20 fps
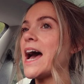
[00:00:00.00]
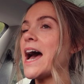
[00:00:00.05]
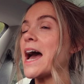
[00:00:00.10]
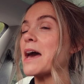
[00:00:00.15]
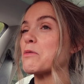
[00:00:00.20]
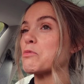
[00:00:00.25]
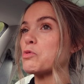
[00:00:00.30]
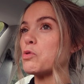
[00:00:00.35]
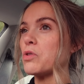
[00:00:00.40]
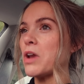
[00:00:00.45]

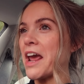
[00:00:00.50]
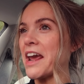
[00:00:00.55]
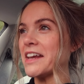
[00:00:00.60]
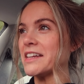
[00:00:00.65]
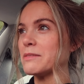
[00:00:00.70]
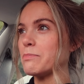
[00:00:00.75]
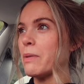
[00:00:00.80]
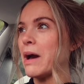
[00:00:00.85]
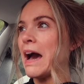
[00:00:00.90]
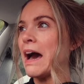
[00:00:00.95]
and I'm going to
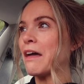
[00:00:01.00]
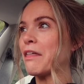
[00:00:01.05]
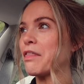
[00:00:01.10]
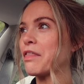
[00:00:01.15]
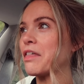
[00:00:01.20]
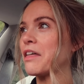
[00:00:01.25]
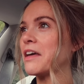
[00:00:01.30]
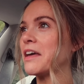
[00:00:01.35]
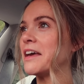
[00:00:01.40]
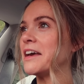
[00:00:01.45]
ice
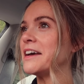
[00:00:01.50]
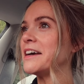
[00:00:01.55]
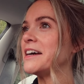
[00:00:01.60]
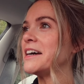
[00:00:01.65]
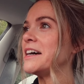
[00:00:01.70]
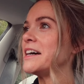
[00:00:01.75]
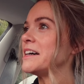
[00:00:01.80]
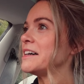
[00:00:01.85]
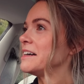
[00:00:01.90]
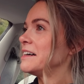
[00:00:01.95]
bath.
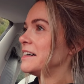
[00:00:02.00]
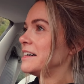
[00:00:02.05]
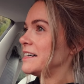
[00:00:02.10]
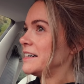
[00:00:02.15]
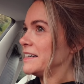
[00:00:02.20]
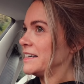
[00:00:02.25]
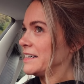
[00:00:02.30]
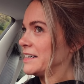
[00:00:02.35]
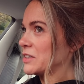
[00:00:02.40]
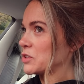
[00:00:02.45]

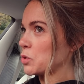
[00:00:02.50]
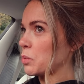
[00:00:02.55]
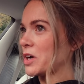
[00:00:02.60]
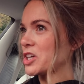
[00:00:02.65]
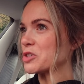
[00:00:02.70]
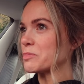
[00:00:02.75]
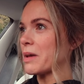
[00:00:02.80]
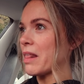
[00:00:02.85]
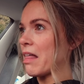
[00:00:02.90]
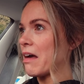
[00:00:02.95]
So
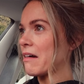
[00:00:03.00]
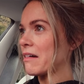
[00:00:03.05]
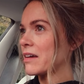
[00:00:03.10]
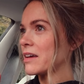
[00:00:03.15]
wish me luck.